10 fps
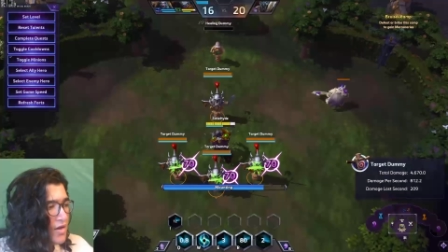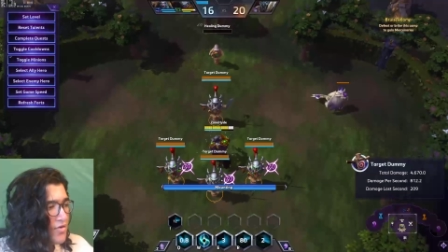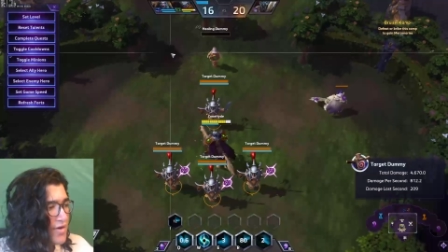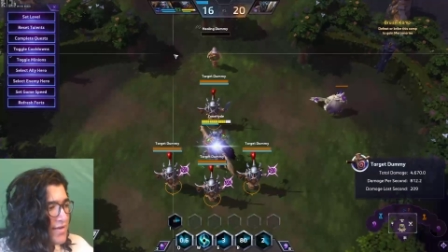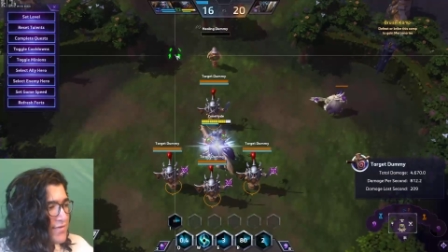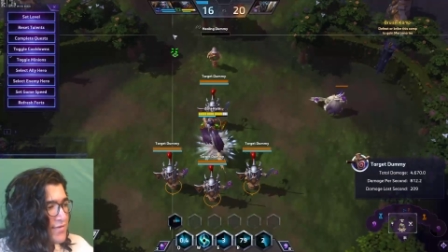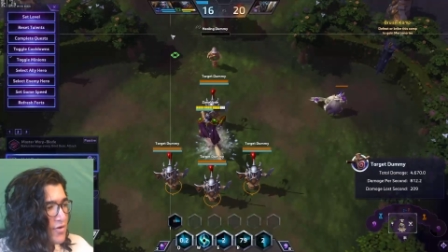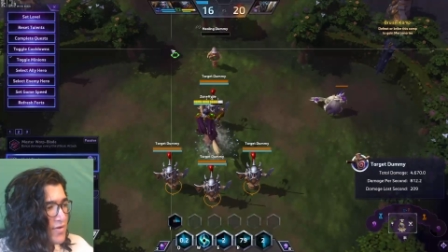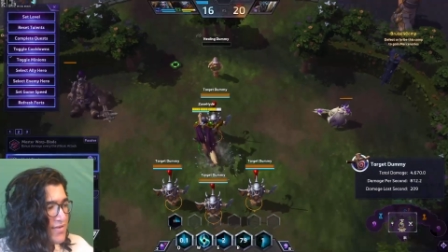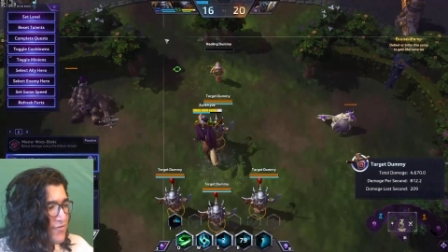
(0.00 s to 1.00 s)
Right?
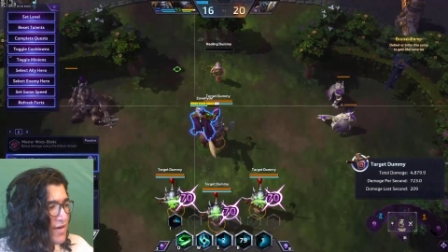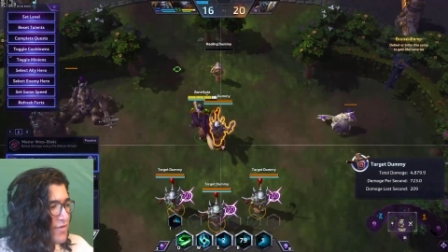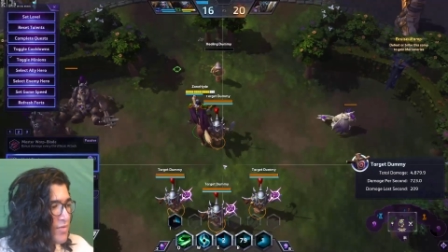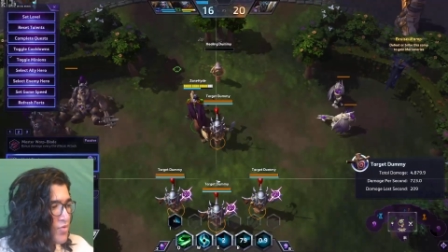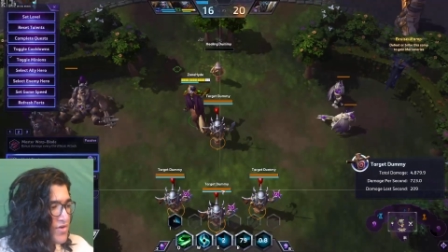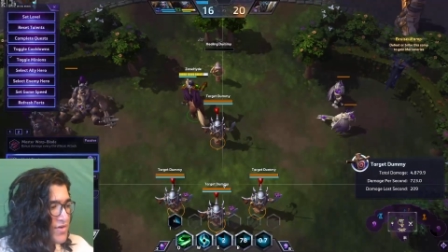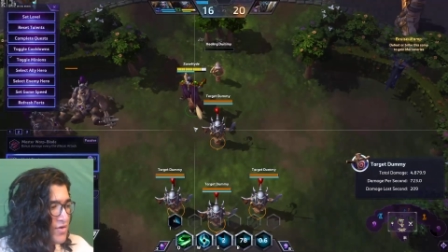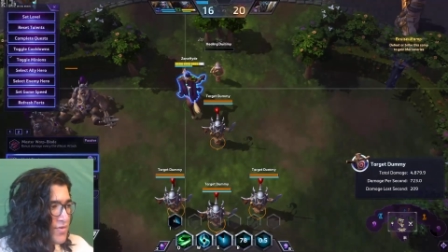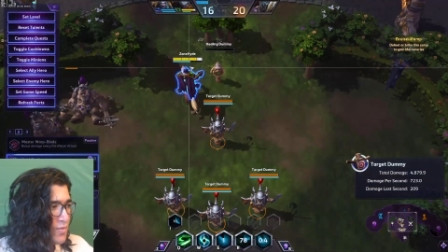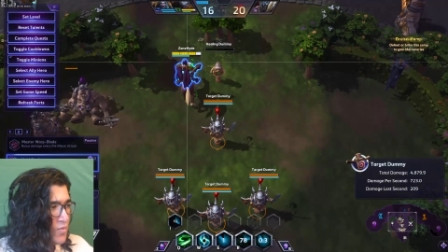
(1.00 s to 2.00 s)
So it's very, very important to
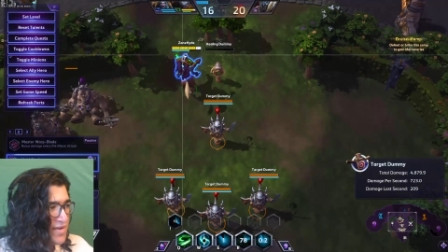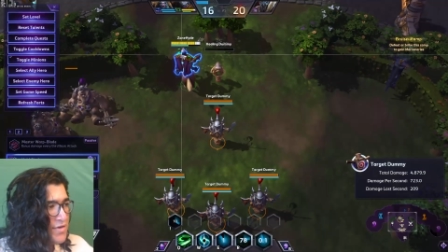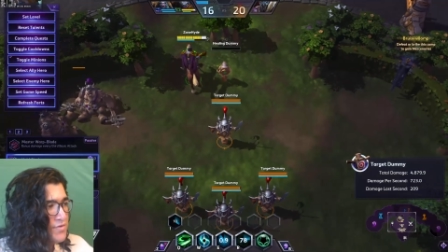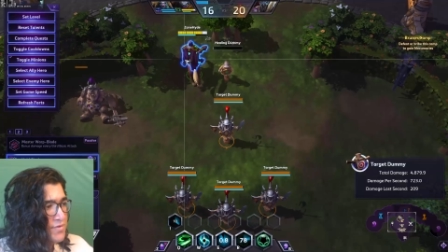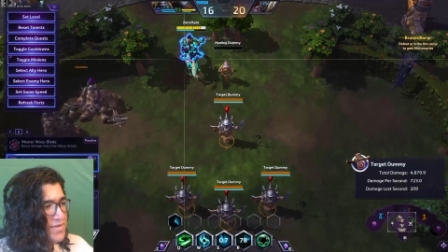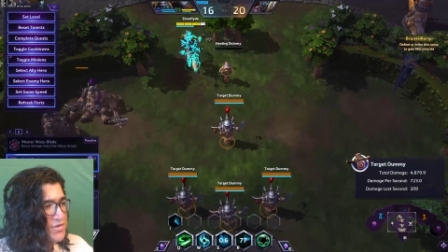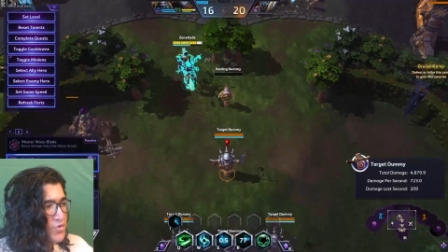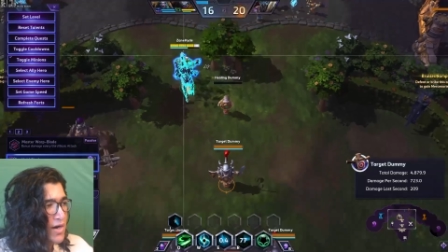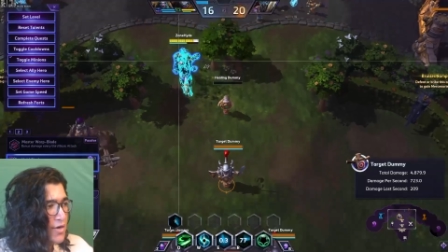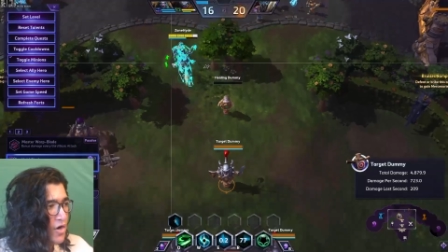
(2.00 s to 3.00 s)
note that when you do this,
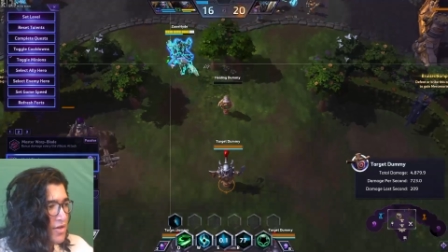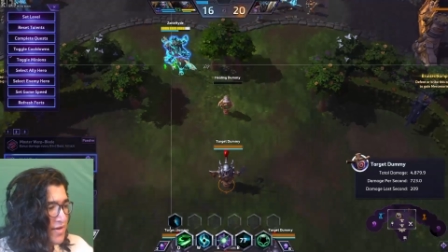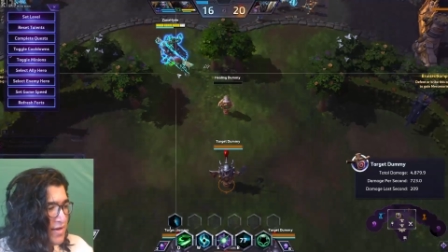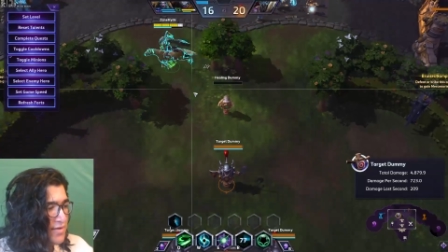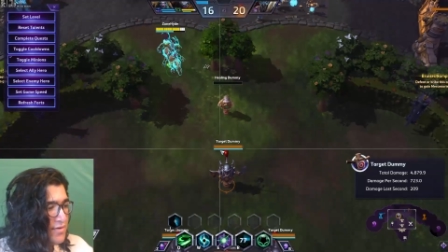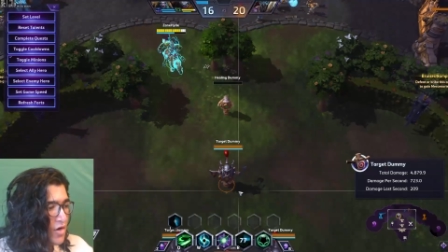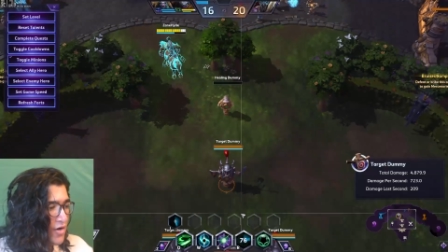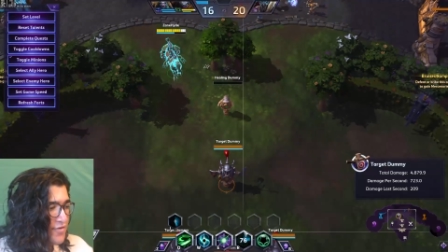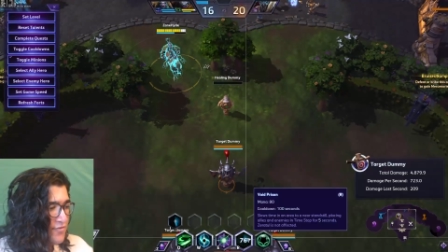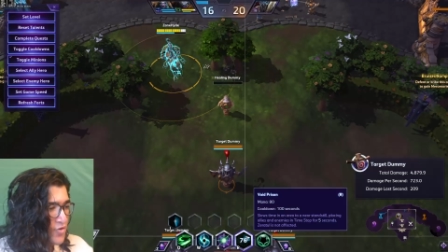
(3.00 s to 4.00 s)
you are all-inning
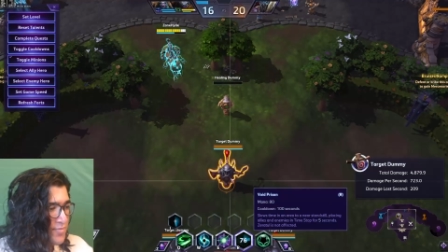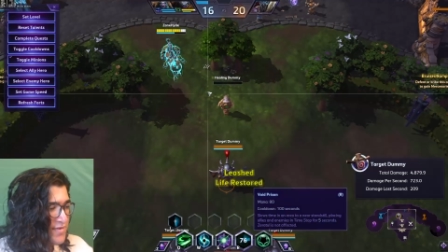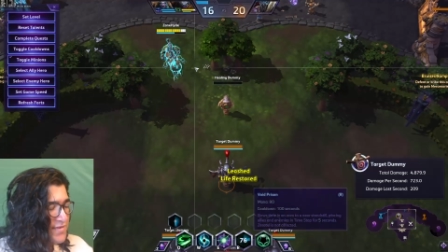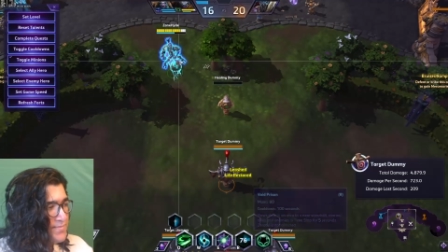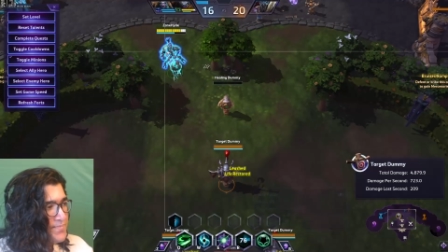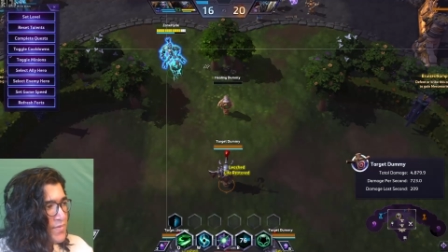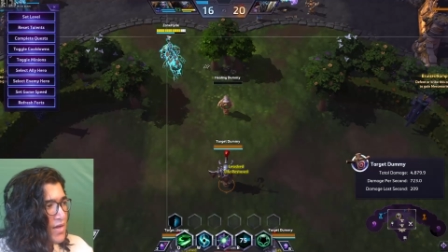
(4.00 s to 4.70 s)
off your Void Prison.